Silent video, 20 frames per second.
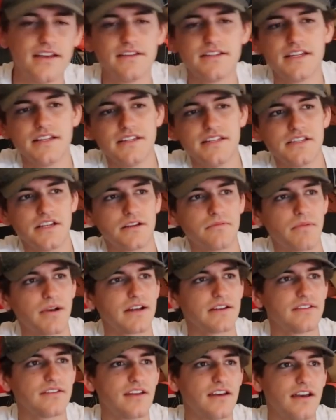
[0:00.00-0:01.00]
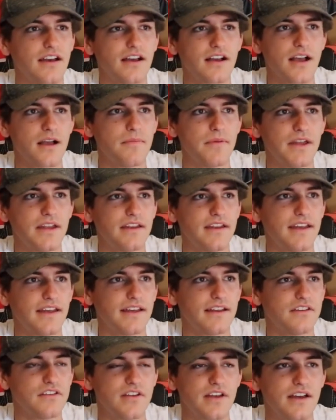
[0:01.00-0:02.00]
Seeing these young Bucks come in
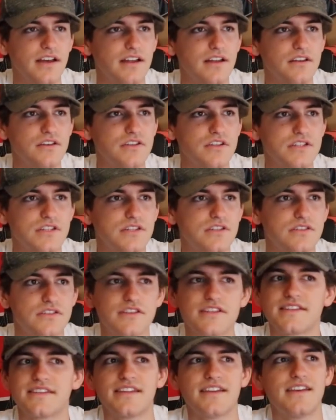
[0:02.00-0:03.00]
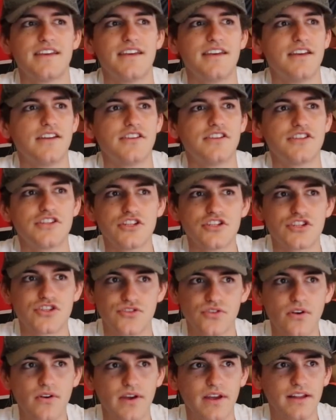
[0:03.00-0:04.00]
and just
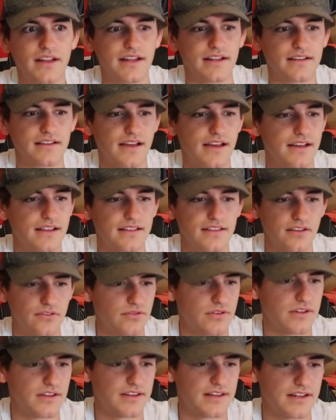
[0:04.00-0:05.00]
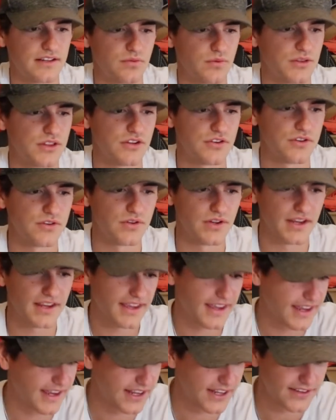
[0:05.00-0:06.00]
destroy, like literally that's what they're doing.
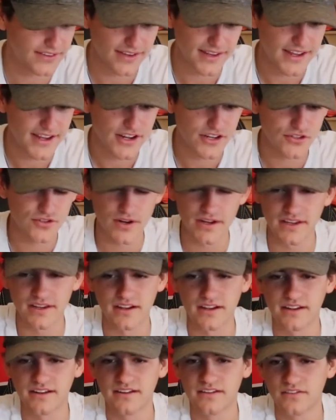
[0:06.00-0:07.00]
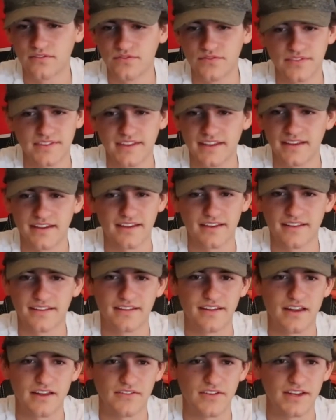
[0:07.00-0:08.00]
And Trae Young,
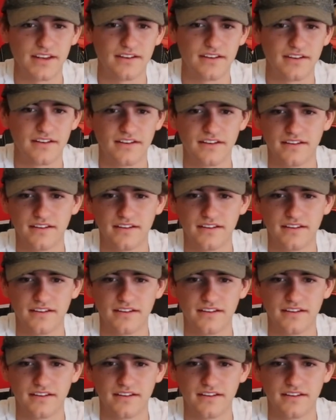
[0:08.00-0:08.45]
I mean,